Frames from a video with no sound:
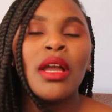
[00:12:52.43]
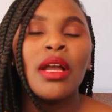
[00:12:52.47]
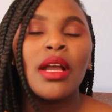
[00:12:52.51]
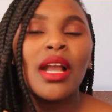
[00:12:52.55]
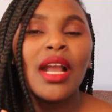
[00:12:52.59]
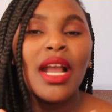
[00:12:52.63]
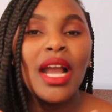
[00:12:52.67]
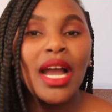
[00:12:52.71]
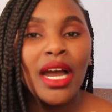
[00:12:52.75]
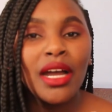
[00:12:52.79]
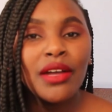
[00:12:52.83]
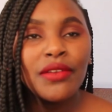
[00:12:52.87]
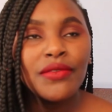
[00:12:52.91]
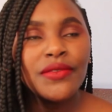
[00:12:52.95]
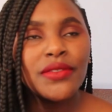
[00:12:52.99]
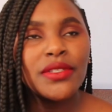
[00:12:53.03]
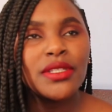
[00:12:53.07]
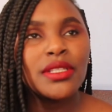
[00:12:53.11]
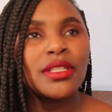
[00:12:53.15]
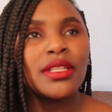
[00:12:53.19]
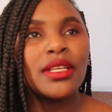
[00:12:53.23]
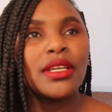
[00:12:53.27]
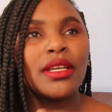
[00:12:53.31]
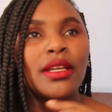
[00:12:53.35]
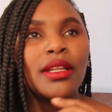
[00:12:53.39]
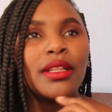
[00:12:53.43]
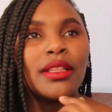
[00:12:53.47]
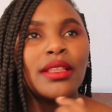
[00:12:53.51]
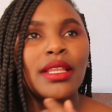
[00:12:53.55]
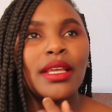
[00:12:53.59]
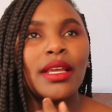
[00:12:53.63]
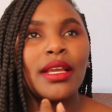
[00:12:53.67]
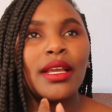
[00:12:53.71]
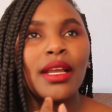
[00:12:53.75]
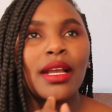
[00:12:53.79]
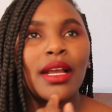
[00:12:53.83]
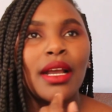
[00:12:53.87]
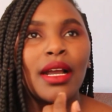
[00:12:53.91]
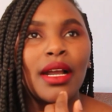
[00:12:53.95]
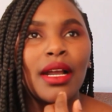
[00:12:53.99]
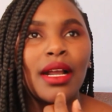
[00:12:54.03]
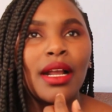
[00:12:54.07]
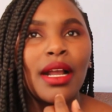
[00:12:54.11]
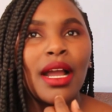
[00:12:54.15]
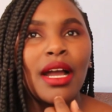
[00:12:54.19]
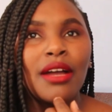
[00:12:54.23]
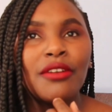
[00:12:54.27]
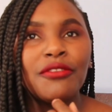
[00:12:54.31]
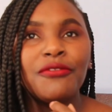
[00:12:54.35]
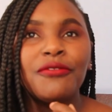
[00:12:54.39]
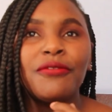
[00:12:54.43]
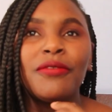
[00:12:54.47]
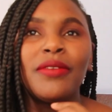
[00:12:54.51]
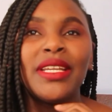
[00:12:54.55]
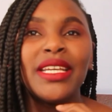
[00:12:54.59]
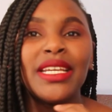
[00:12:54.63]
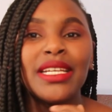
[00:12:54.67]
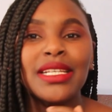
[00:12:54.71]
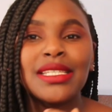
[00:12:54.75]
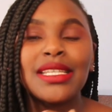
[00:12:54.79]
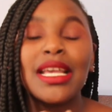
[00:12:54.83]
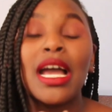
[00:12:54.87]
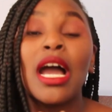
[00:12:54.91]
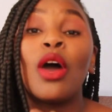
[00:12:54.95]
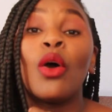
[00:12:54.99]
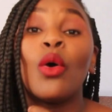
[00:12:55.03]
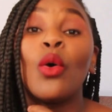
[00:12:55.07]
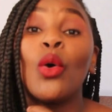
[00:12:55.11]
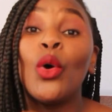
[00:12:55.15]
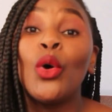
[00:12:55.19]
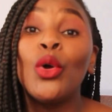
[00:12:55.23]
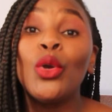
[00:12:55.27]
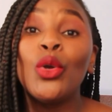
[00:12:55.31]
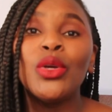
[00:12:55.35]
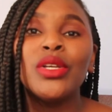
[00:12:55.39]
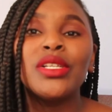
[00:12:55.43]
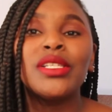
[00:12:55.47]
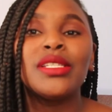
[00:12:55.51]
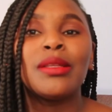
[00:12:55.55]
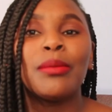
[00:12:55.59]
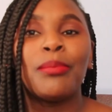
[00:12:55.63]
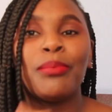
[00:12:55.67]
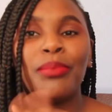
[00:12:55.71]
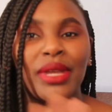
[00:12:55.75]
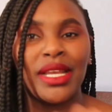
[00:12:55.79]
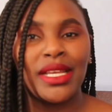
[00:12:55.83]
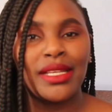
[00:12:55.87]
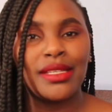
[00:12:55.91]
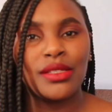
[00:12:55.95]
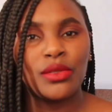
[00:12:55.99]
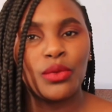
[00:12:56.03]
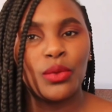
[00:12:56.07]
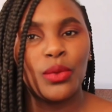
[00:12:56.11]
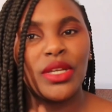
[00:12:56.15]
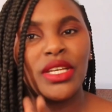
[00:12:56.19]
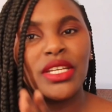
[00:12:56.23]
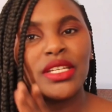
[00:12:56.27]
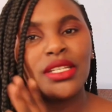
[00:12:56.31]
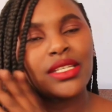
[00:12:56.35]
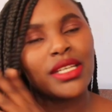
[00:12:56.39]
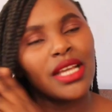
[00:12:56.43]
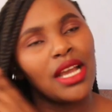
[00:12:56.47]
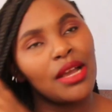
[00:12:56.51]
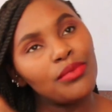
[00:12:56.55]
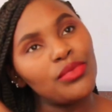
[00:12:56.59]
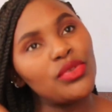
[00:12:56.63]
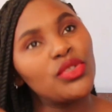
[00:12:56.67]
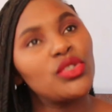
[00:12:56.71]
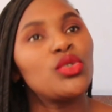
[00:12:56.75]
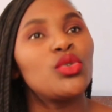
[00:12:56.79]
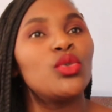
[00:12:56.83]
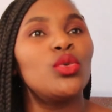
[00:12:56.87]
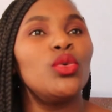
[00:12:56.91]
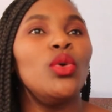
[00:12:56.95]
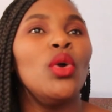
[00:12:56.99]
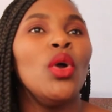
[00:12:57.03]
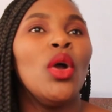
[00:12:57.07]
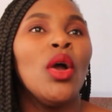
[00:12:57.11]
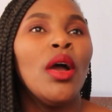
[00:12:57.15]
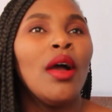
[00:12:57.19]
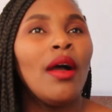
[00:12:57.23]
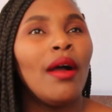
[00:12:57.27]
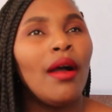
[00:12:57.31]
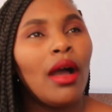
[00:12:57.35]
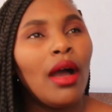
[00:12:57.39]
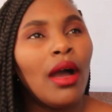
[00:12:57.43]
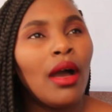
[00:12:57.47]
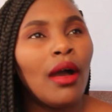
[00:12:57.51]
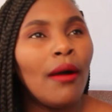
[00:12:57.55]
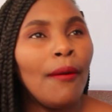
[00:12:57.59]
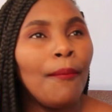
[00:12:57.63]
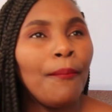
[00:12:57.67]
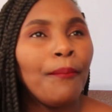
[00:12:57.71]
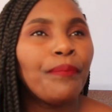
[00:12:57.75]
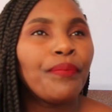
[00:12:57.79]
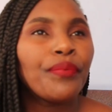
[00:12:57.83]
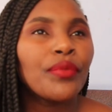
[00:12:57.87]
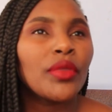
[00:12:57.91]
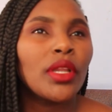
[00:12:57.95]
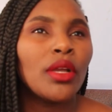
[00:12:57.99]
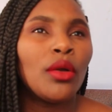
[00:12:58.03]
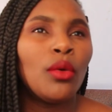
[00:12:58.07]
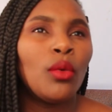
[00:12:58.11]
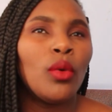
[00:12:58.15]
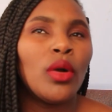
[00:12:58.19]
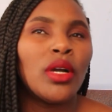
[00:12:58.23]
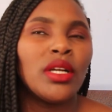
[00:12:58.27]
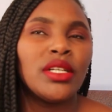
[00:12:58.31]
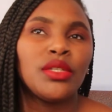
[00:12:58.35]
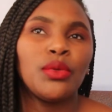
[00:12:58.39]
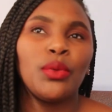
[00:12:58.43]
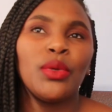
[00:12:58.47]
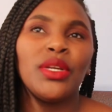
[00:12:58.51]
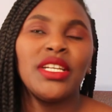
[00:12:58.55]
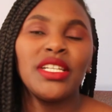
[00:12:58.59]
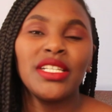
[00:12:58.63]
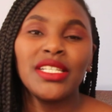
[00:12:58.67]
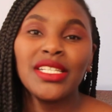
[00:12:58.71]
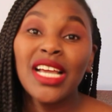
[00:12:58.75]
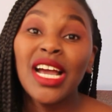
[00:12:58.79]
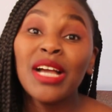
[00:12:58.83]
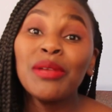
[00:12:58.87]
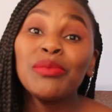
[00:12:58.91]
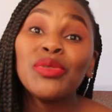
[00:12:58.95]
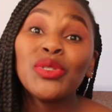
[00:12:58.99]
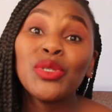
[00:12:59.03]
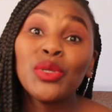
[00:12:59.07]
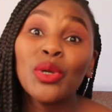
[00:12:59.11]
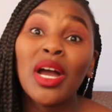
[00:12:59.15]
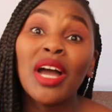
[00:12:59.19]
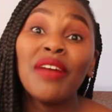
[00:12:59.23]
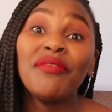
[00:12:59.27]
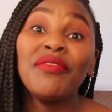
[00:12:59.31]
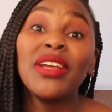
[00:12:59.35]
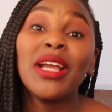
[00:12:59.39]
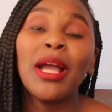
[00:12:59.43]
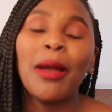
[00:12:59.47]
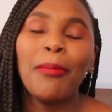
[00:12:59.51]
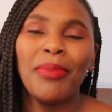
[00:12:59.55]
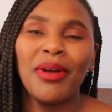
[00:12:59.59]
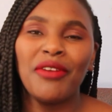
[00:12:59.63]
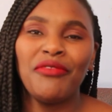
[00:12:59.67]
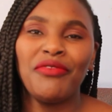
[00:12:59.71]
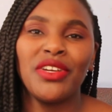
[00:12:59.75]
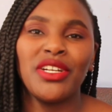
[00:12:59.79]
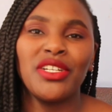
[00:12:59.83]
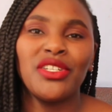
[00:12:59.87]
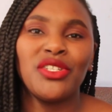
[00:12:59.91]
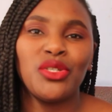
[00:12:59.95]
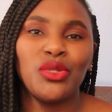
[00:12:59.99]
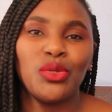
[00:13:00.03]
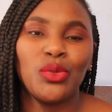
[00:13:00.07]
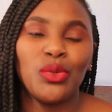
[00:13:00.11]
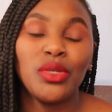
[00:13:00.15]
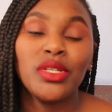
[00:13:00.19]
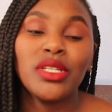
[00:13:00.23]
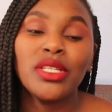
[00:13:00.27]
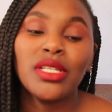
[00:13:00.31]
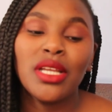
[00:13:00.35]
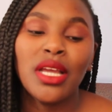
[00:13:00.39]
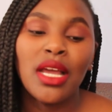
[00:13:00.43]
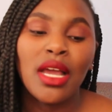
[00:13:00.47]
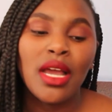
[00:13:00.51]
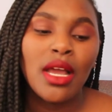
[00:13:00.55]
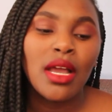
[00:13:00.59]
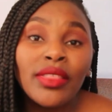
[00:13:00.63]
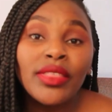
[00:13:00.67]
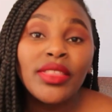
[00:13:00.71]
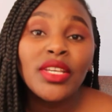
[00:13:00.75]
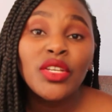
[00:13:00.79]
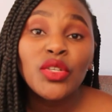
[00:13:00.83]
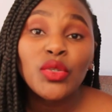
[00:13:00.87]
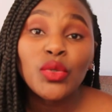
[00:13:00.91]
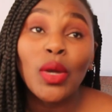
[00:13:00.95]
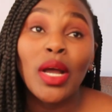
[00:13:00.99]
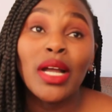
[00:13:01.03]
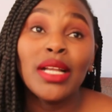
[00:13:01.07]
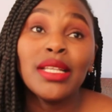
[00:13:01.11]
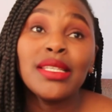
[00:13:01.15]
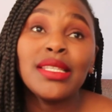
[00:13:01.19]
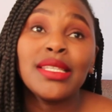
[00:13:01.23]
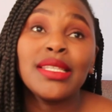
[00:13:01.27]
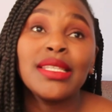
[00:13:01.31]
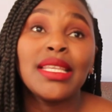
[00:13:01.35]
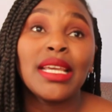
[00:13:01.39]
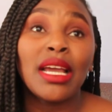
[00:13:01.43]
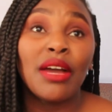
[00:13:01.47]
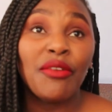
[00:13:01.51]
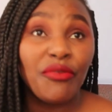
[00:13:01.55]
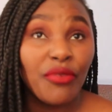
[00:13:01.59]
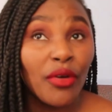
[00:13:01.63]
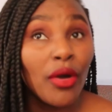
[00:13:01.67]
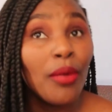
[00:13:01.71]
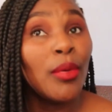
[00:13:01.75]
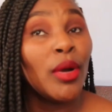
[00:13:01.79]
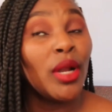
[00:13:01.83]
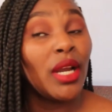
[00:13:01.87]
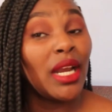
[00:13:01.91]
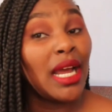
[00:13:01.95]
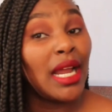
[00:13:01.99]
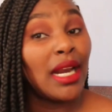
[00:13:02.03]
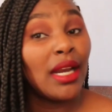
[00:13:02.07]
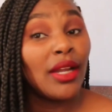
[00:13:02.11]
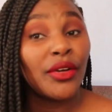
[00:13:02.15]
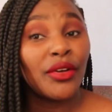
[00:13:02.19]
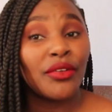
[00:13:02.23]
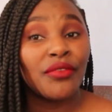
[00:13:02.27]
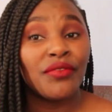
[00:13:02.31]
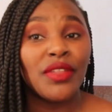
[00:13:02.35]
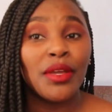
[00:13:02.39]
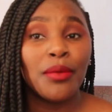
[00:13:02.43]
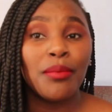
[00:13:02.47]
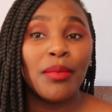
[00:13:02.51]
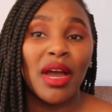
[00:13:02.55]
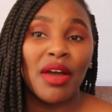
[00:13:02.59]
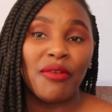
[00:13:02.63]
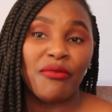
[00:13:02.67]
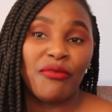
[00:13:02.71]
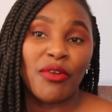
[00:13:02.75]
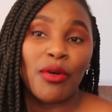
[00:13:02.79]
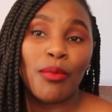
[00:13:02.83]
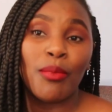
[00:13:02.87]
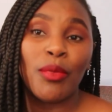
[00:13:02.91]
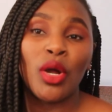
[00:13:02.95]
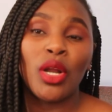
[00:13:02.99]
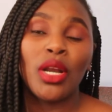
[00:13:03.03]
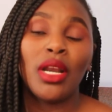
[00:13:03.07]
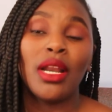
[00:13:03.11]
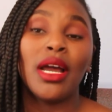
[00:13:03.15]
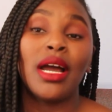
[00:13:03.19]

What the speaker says: cuffs, the cufflinks are always the best when it comes to when it comes to having a perfect suit. These ones, they are formal. A lot of them are formal